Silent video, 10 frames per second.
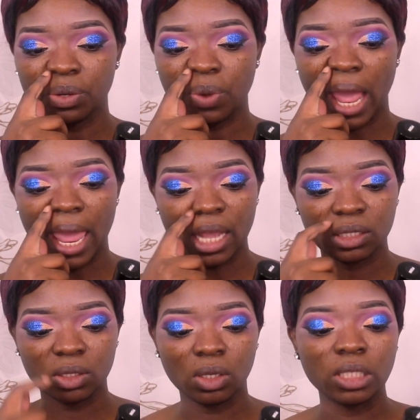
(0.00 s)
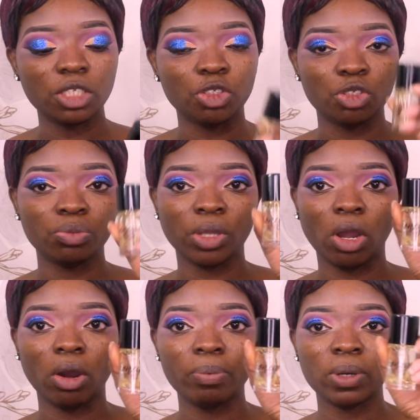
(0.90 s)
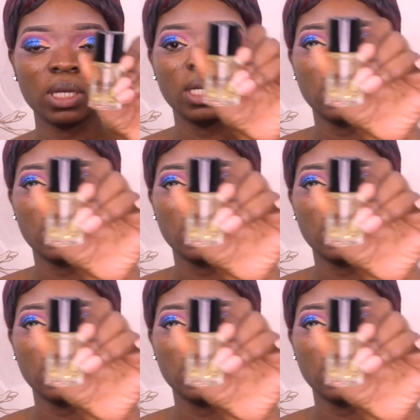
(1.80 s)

NYX Honey Dew Me Up,